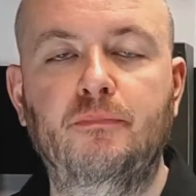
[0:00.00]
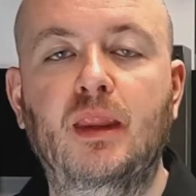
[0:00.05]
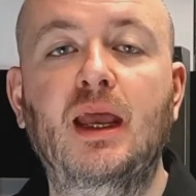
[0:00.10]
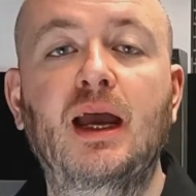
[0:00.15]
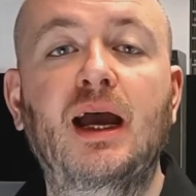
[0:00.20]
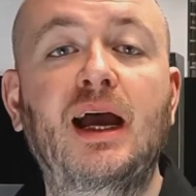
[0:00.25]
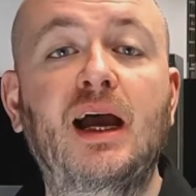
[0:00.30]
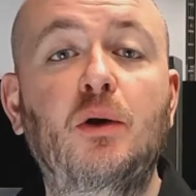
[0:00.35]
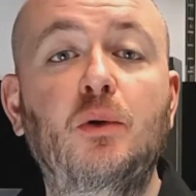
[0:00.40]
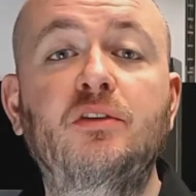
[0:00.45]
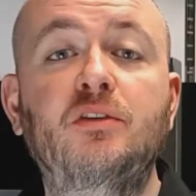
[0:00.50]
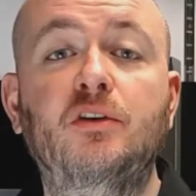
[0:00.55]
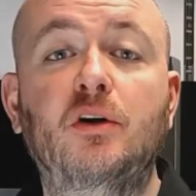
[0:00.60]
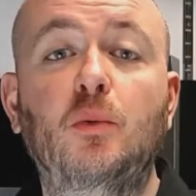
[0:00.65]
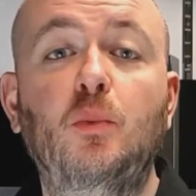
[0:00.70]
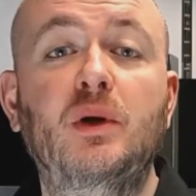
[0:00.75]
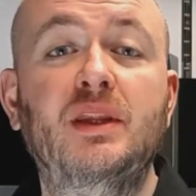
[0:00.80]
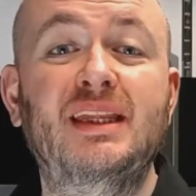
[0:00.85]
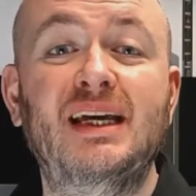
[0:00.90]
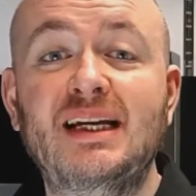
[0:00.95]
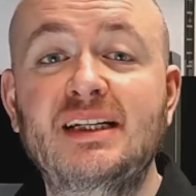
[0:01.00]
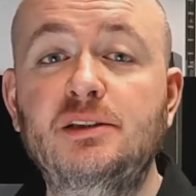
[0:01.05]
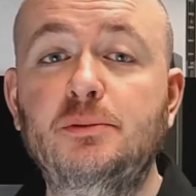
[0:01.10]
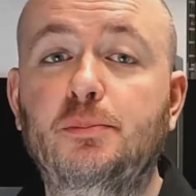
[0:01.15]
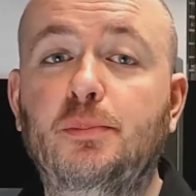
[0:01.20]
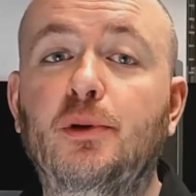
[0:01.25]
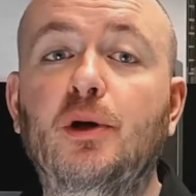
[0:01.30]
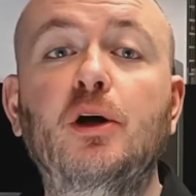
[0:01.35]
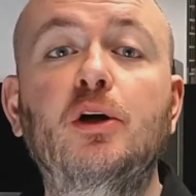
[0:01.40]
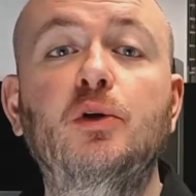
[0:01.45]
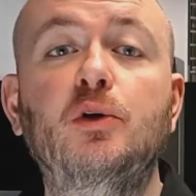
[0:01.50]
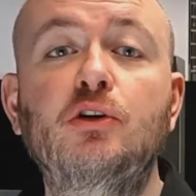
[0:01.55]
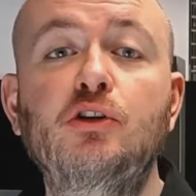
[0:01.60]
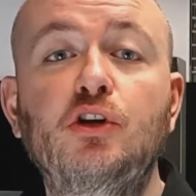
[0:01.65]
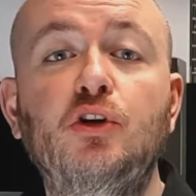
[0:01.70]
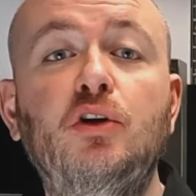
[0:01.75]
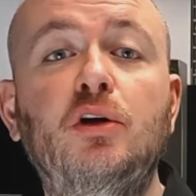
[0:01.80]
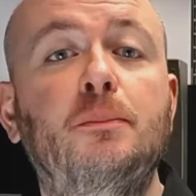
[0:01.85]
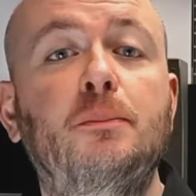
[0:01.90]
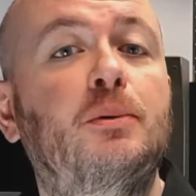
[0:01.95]
However, with SPRO,
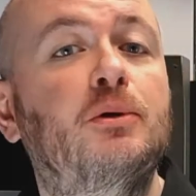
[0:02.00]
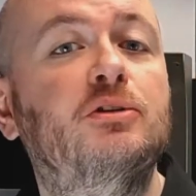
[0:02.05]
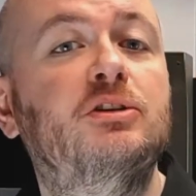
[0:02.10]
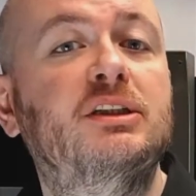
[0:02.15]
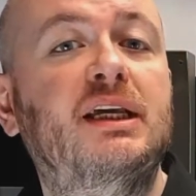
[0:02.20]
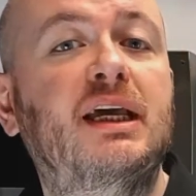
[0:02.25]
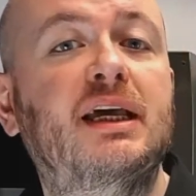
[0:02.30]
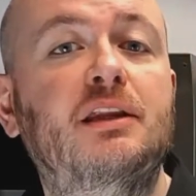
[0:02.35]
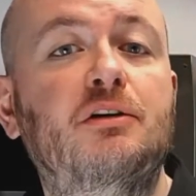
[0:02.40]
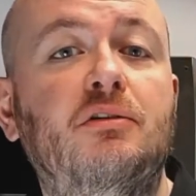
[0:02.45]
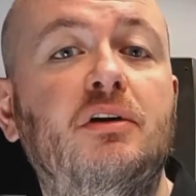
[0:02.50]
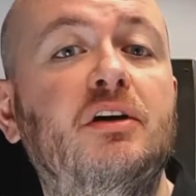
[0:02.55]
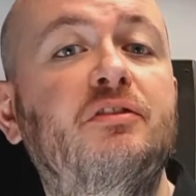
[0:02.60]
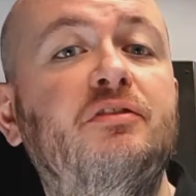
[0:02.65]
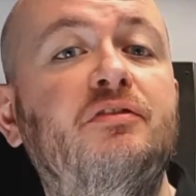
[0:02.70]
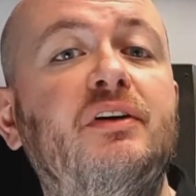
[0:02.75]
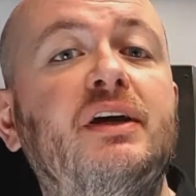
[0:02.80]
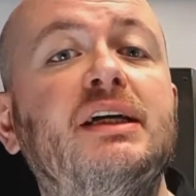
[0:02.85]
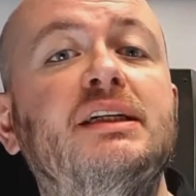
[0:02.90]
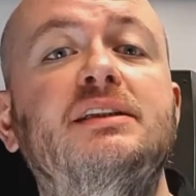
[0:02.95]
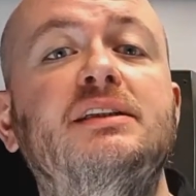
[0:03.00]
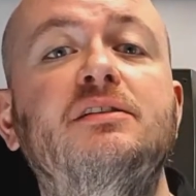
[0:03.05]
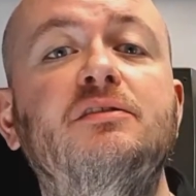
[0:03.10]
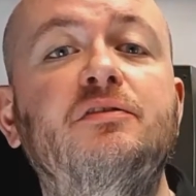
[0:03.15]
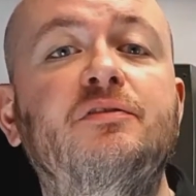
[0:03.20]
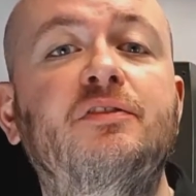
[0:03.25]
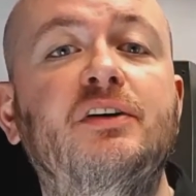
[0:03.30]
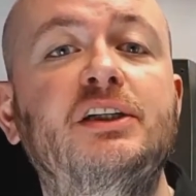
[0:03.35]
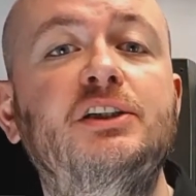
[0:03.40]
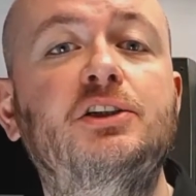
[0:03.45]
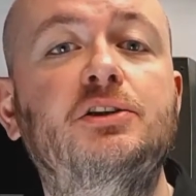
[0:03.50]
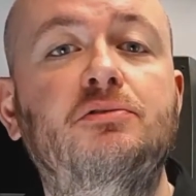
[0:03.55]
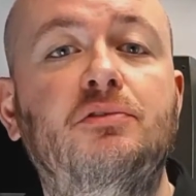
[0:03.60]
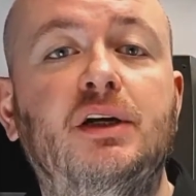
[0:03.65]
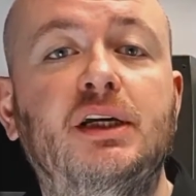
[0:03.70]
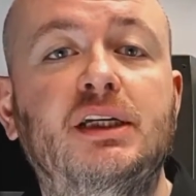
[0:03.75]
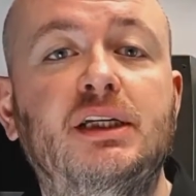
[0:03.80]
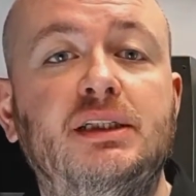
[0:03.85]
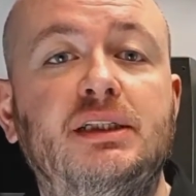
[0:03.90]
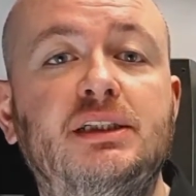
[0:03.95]
you can put together an effective facial
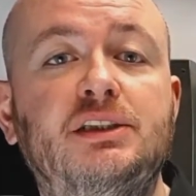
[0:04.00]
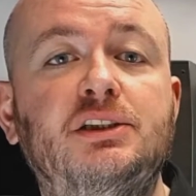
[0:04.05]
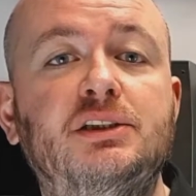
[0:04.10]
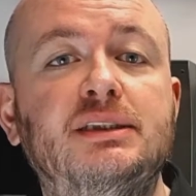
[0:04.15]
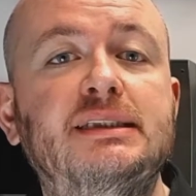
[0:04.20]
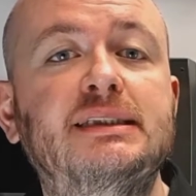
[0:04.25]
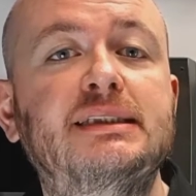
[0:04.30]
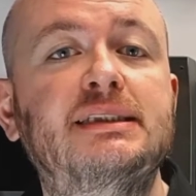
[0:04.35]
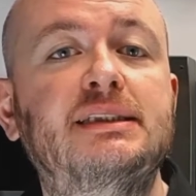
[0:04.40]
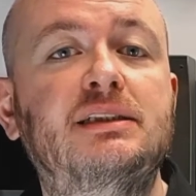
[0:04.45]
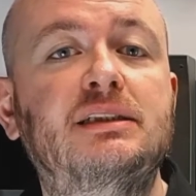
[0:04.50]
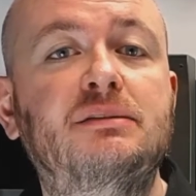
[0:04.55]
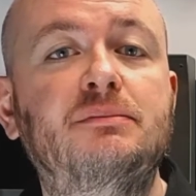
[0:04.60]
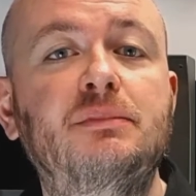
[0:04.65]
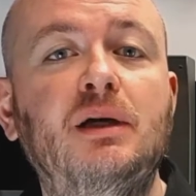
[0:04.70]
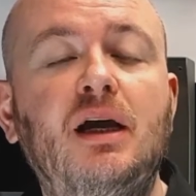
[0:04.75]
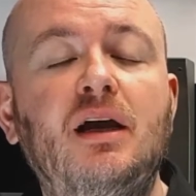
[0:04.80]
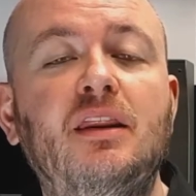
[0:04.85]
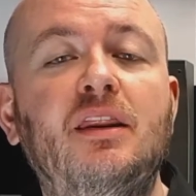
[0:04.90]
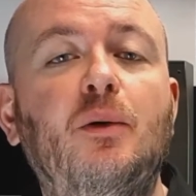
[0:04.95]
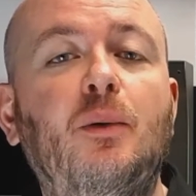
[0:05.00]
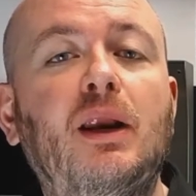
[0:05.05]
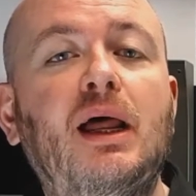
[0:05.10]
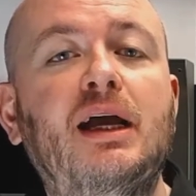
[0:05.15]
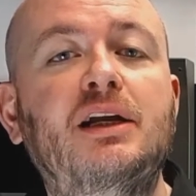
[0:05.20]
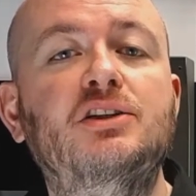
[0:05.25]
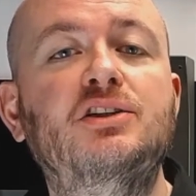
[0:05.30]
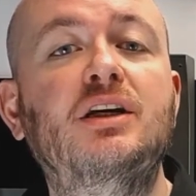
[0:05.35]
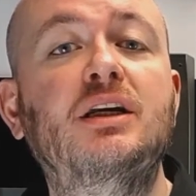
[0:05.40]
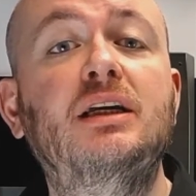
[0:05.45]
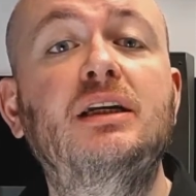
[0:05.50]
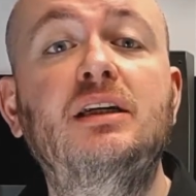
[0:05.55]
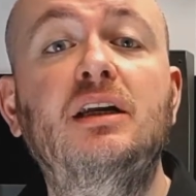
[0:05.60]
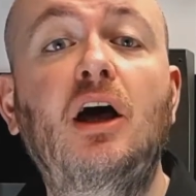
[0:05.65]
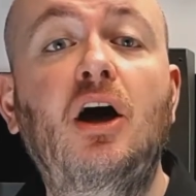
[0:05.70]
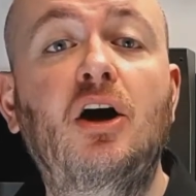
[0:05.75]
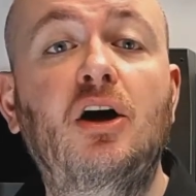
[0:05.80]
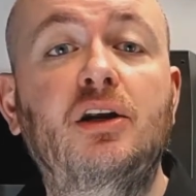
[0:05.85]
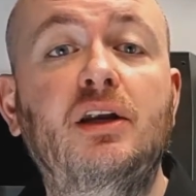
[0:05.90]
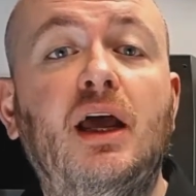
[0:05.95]
recognition system that will actually
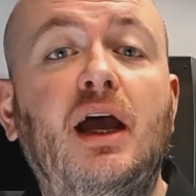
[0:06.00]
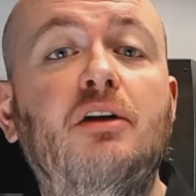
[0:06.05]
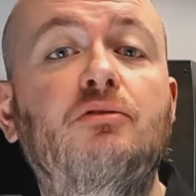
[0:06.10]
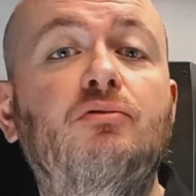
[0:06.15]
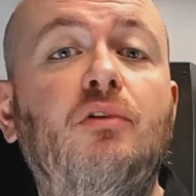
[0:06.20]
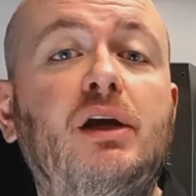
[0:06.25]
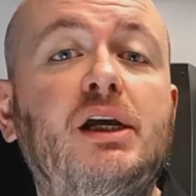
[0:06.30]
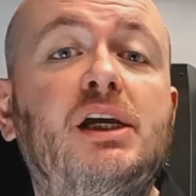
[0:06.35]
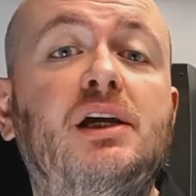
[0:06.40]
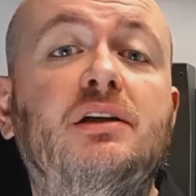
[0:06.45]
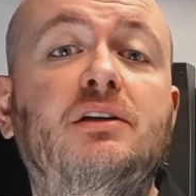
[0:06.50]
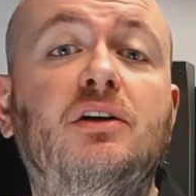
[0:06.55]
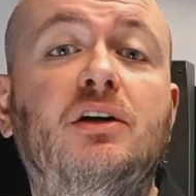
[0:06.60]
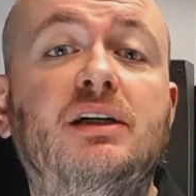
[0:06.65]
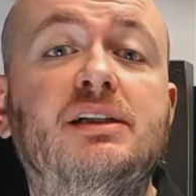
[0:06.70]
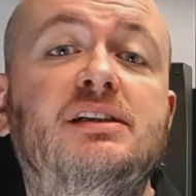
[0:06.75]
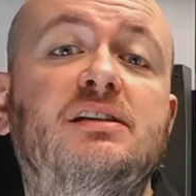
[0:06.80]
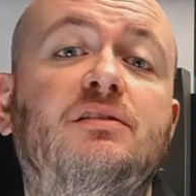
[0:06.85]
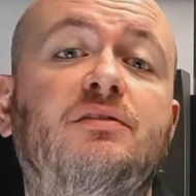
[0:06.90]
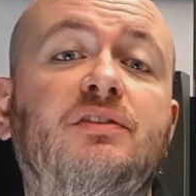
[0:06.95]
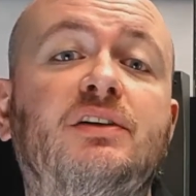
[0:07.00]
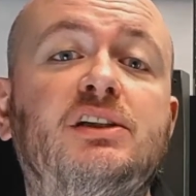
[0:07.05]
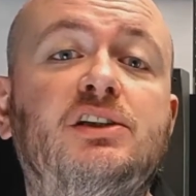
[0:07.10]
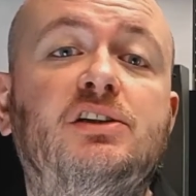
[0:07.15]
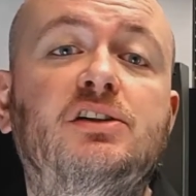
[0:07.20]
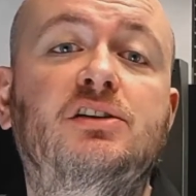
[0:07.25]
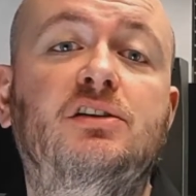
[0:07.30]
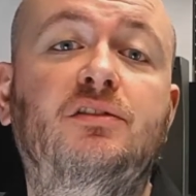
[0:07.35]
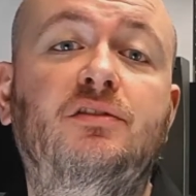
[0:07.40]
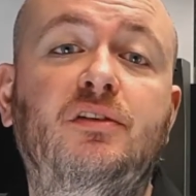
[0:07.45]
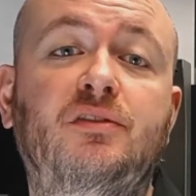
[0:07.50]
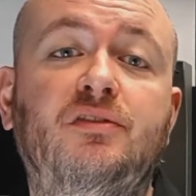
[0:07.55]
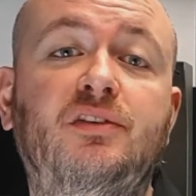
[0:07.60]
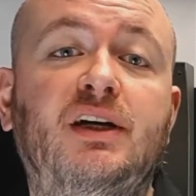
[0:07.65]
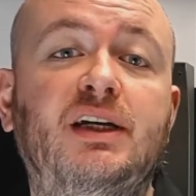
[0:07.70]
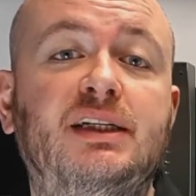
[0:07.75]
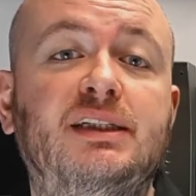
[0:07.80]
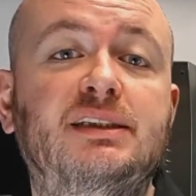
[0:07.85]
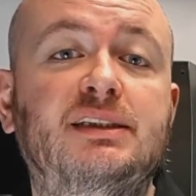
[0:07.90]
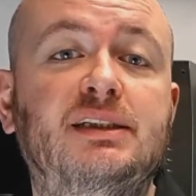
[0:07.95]
learn and recognize the features of a
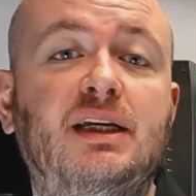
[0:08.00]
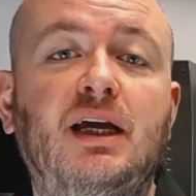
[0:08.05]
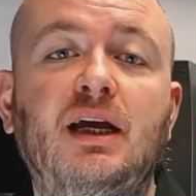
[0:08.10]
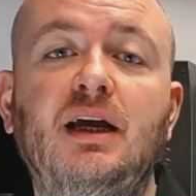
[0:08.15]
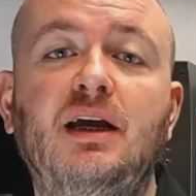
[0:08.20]
face.